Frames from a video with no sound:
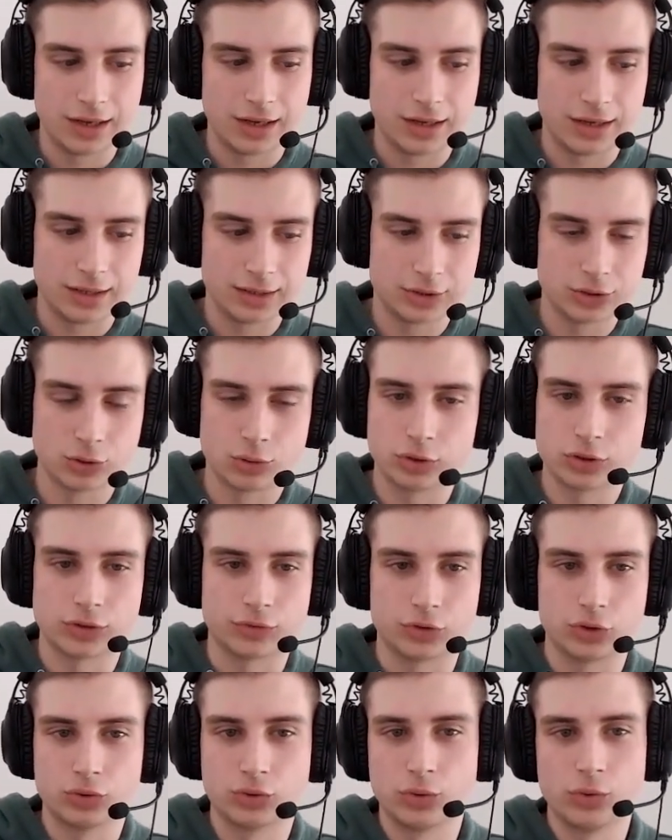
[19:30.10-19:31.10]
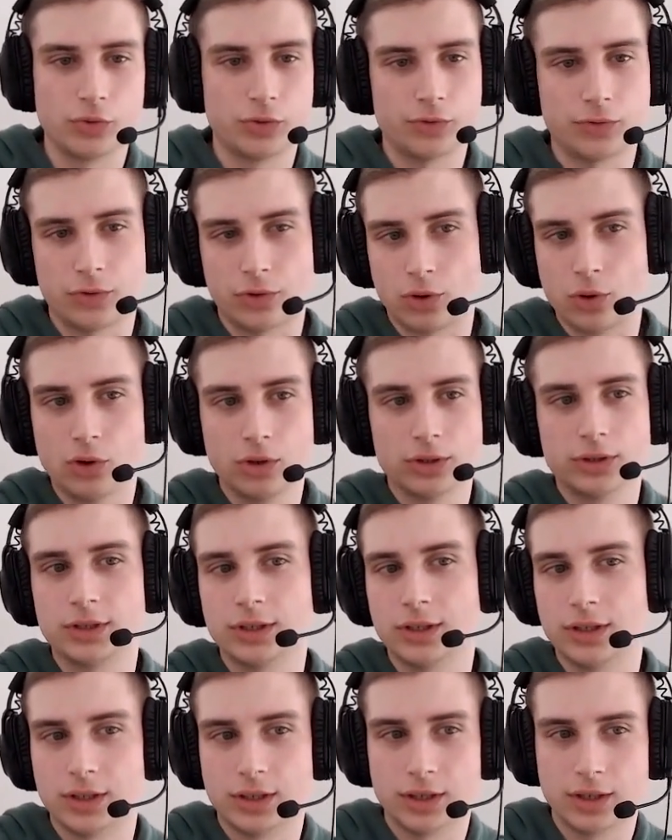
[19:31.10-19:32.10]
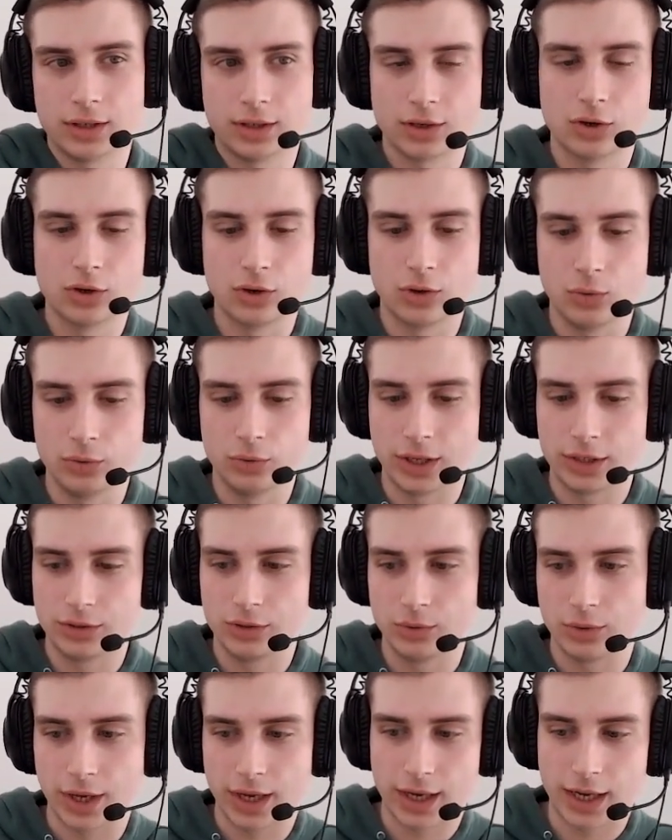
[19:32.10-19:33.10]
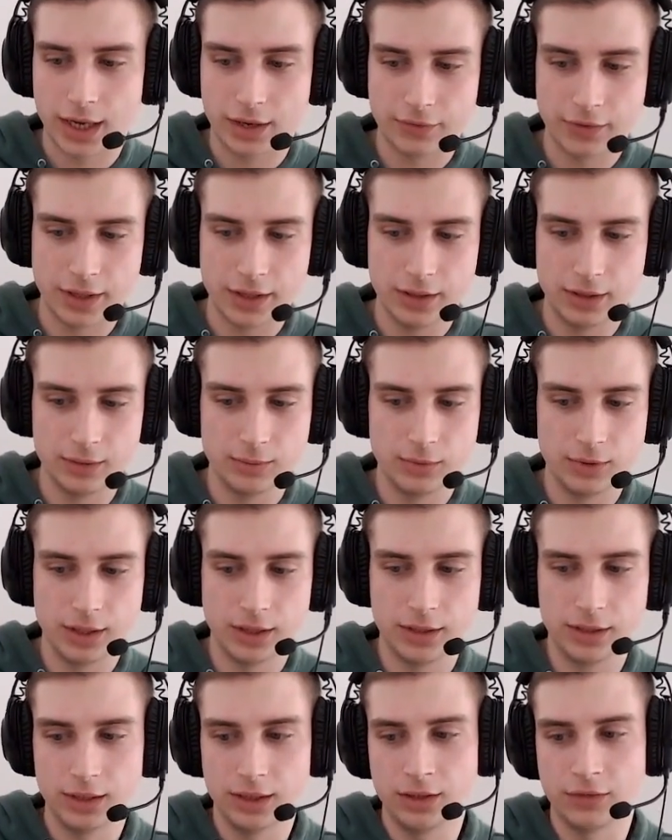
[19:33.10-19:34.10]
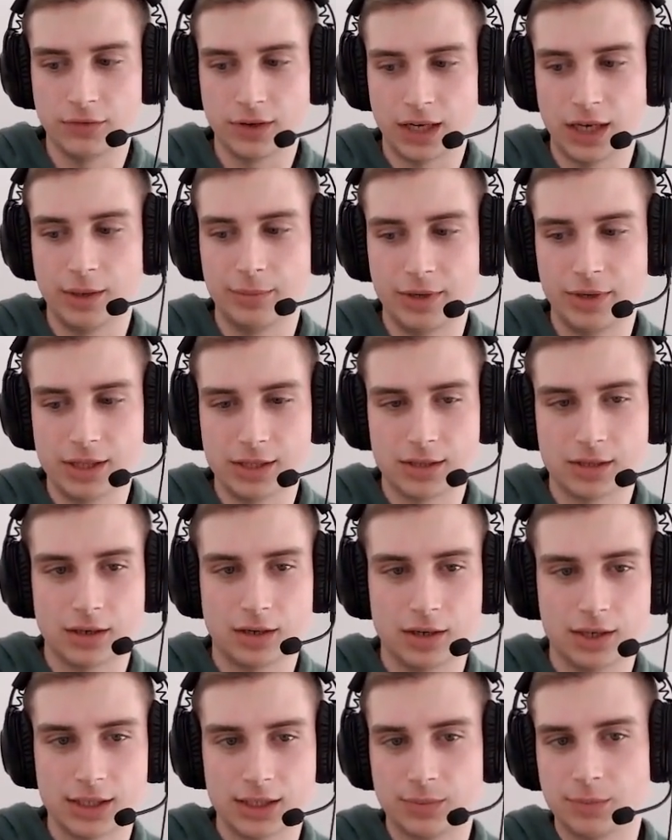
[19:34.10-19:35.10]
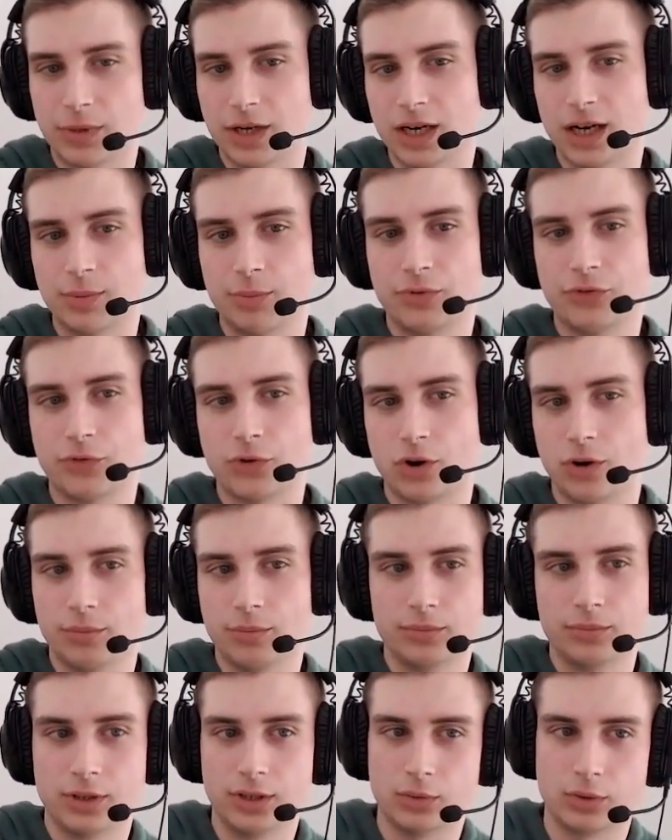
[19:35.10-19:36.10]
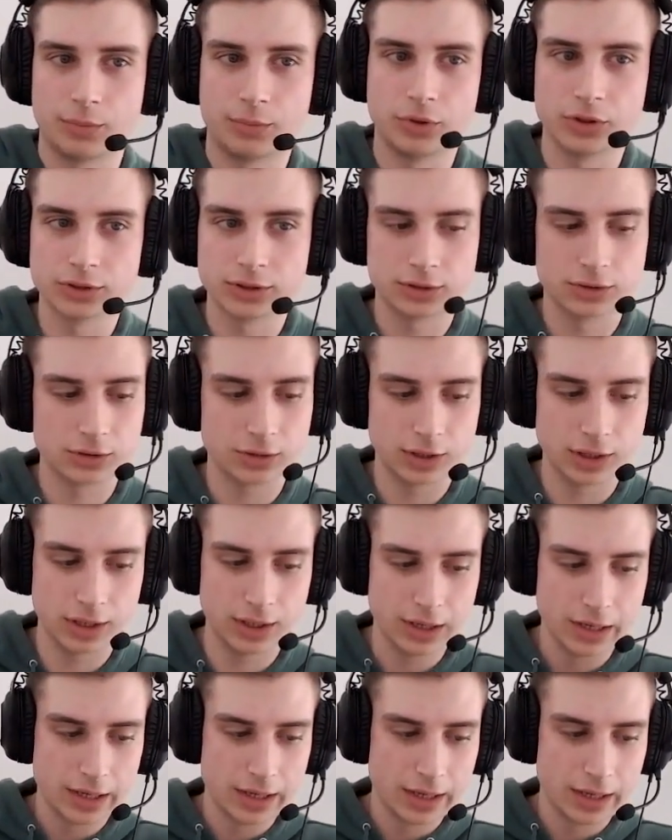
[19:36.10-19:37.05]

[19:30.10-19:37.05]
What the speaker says: source of truth for all the code that you have, and the environments are spun up from the repository.